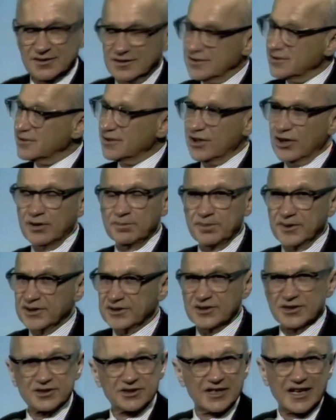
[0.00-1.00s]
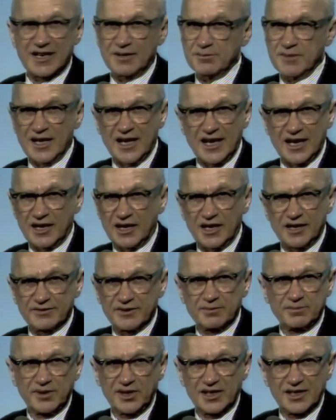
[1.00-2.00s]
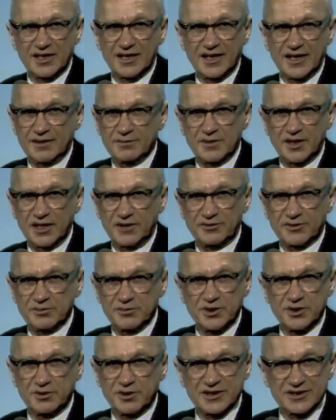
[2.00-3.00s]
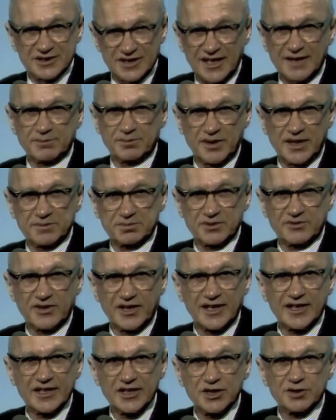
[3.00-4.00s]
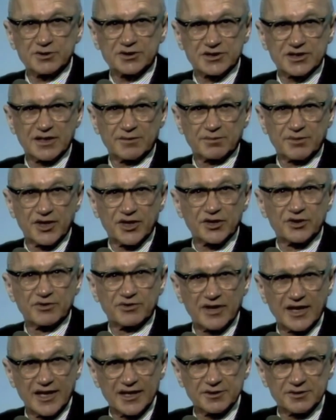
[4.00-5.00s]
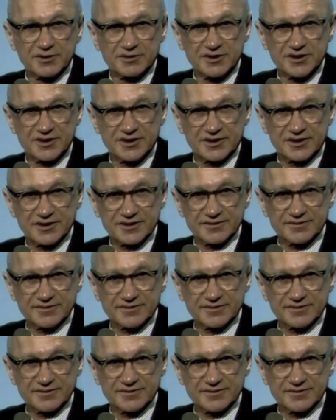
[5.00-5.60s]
no business, however big, can get money from you except by providing you with something you value in return.